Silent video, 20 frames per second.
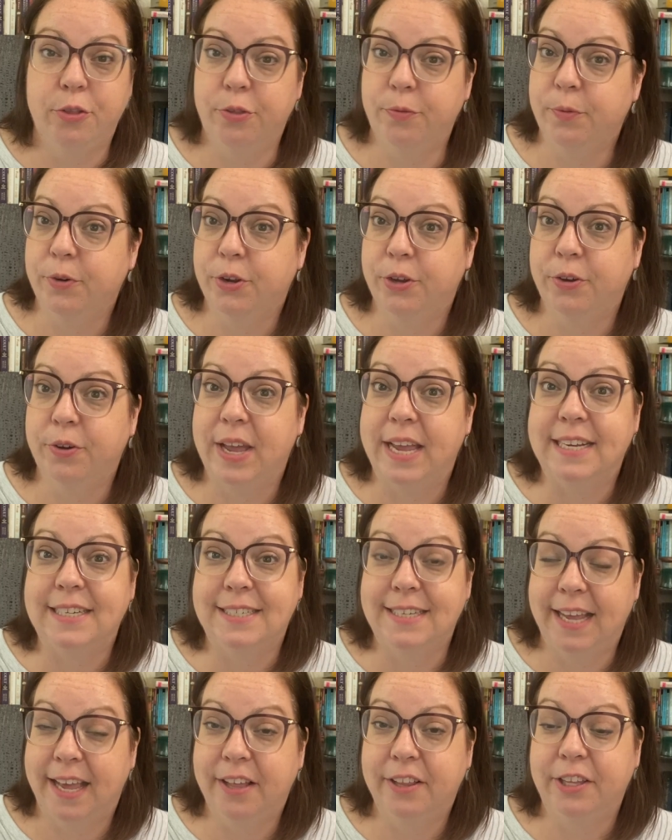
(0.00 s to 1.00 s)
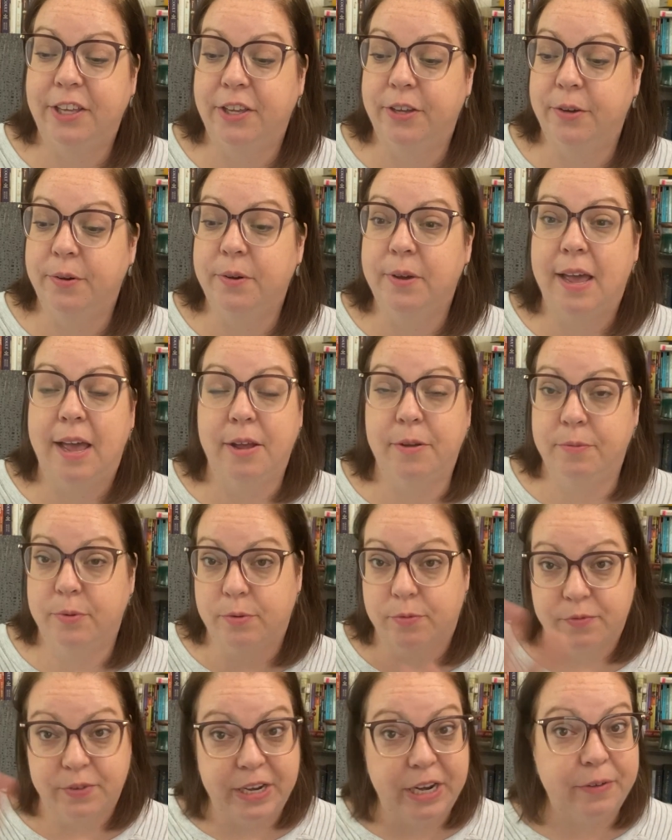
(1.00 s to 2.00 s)
through and tell you, I
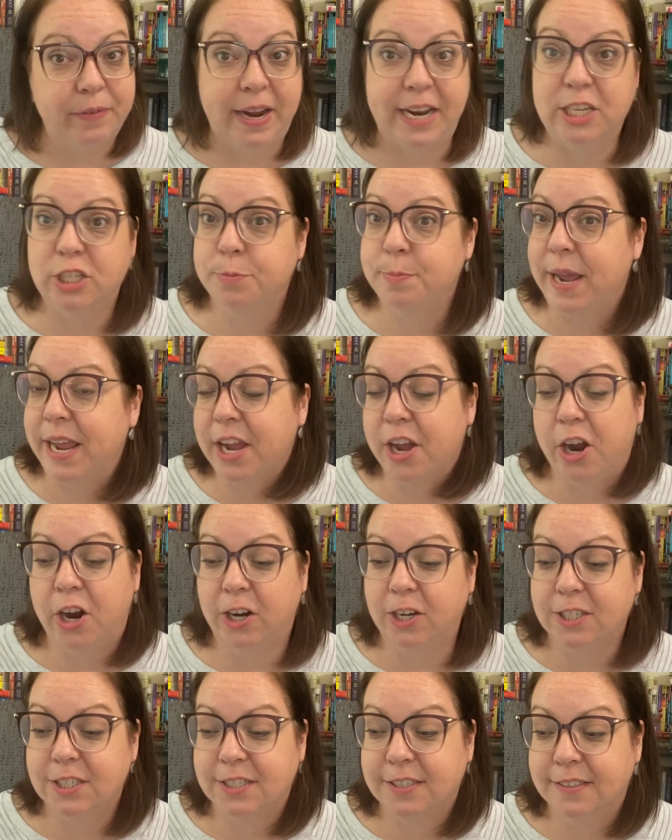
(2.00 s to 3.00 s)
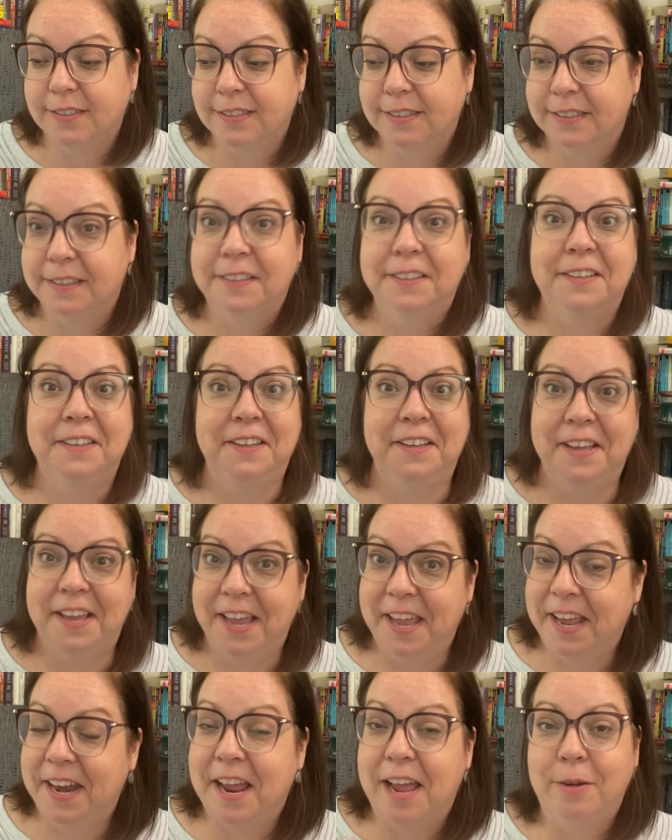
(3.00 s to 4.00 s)
will rearrange my cart
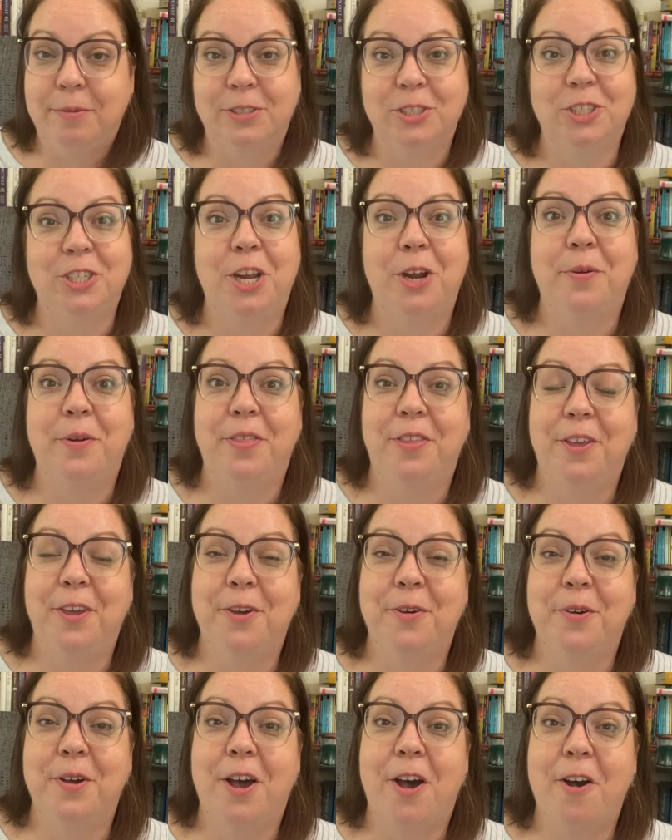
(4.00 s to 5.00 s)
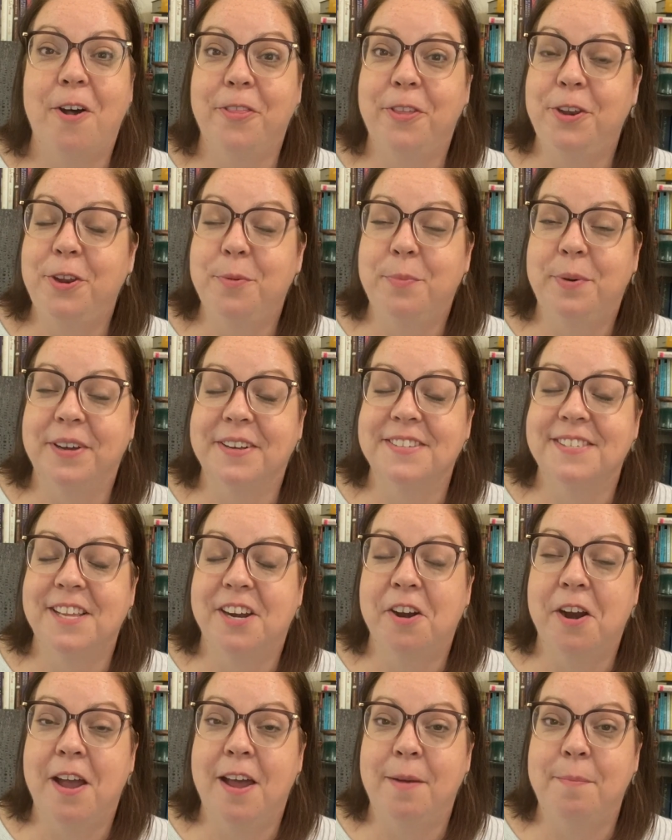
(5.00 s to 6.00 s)
and I will share with you all the new books
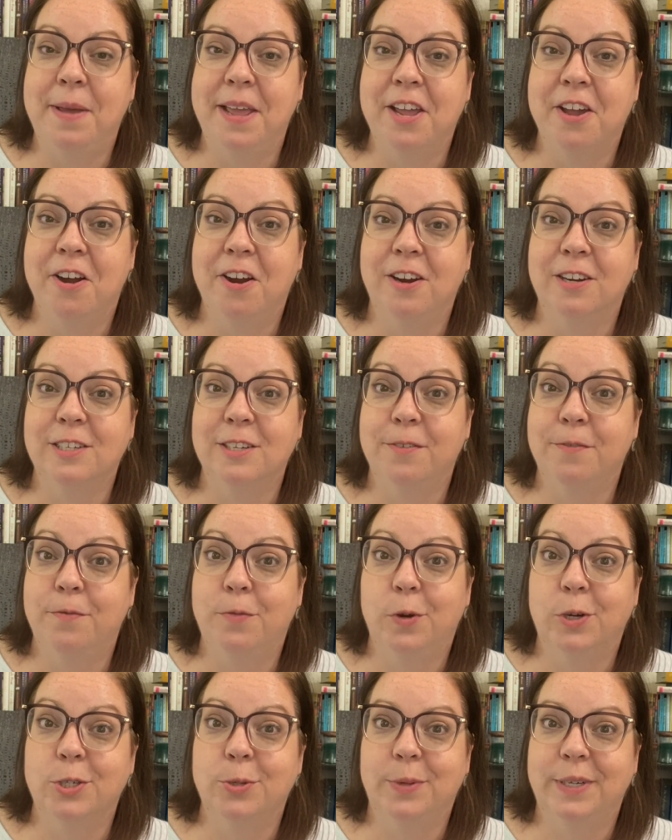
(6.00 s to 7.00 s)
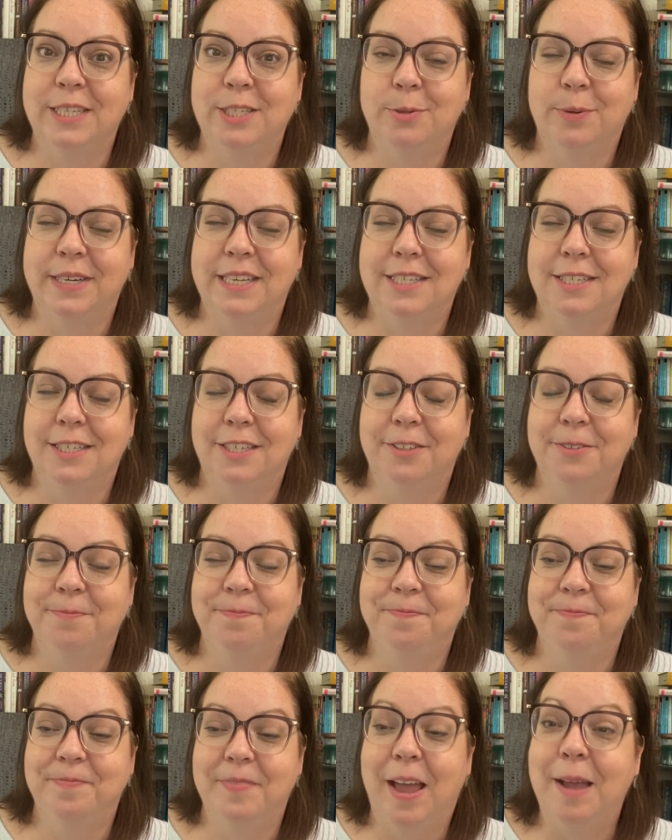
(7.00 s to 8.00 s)
that are on my cart for 2022.
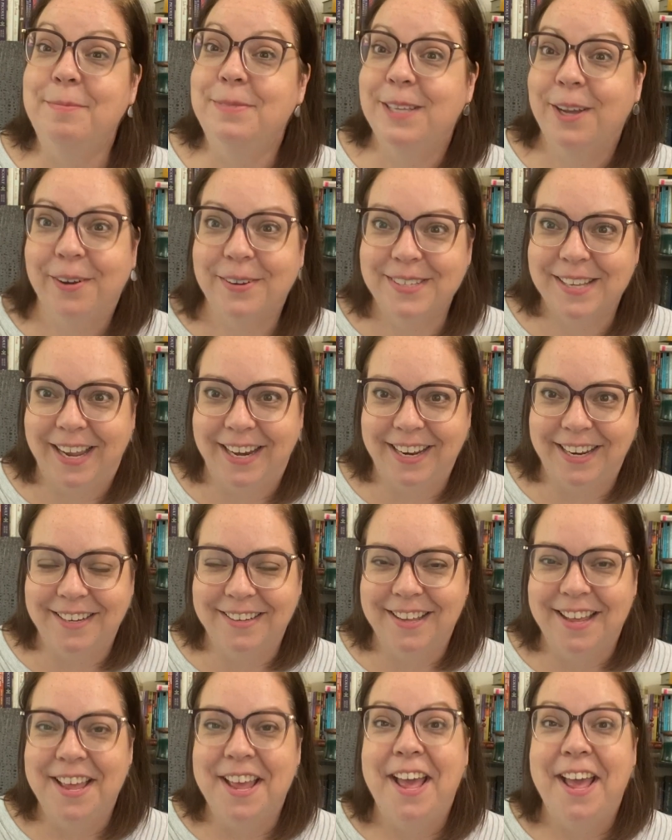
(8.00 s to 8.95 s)
I'm so excited.